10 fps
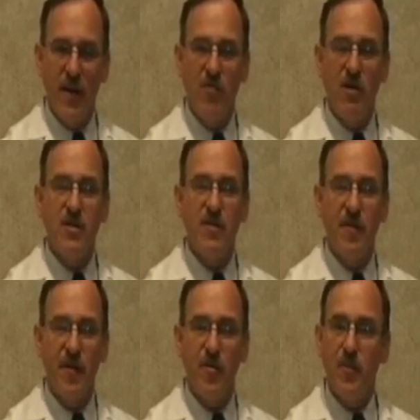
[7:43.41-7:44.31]
Aggressive
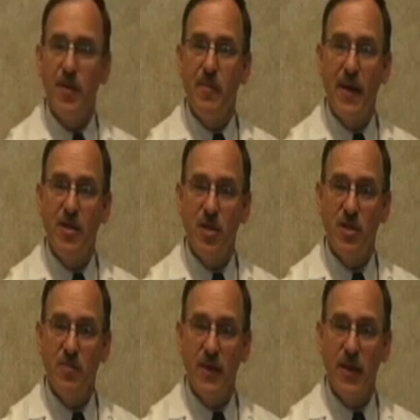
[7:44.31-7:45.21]
therapy may
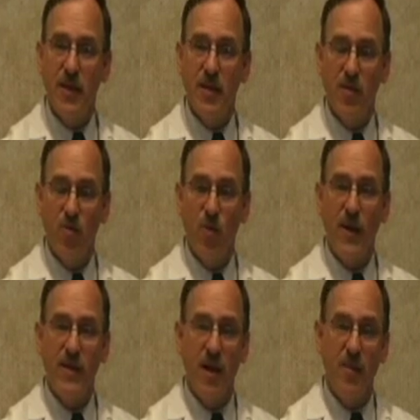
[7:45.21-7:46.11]
just mean the
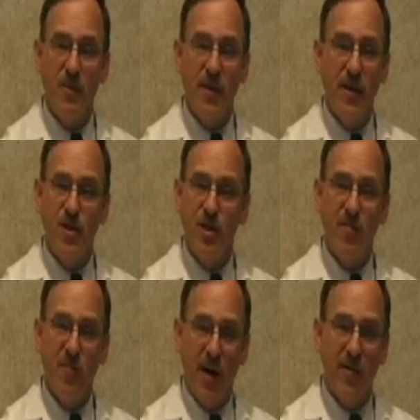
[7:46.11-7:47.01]
right combination
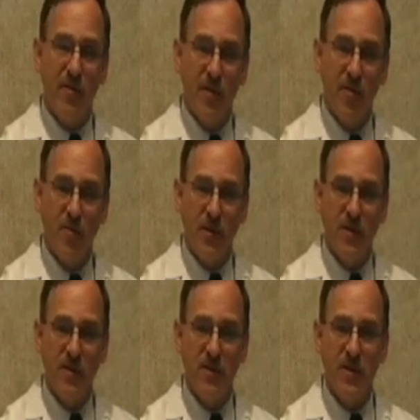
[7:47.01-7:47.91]
of mild
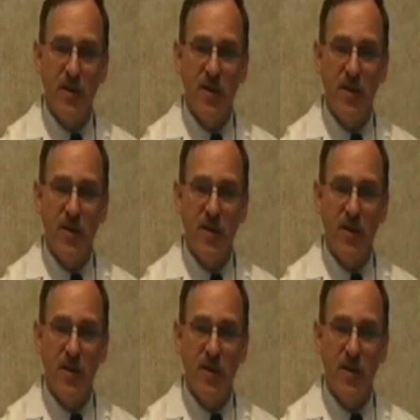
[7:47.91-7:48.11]
therapies.